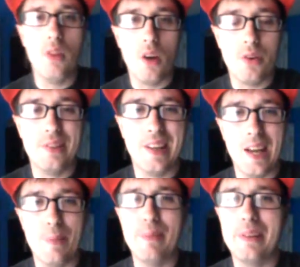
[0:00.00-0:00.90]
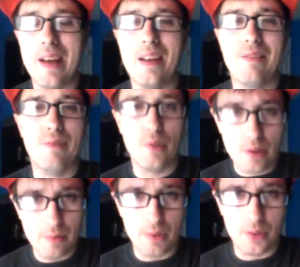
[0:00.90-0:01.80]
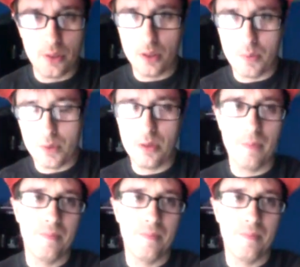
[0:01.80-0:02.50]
long games last forever, you know we do.